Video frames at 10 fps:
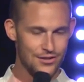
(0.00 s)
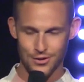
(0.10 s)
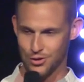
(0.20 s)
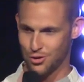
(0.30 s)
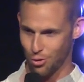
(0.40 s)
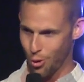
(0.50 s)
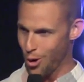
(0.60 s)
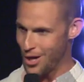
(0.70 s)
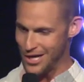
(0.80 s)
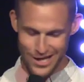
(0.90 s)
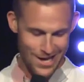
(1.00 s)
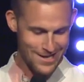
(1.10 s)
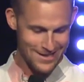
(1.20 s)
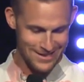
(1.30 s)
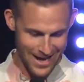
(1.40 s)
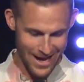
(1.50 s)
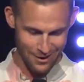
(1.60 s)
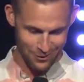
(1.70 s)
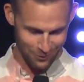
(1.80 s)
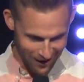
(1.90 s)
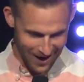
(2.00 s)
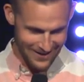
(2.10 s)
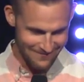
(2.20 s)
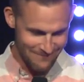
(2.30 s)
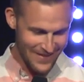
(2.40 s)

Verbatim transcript: destroyed death, right?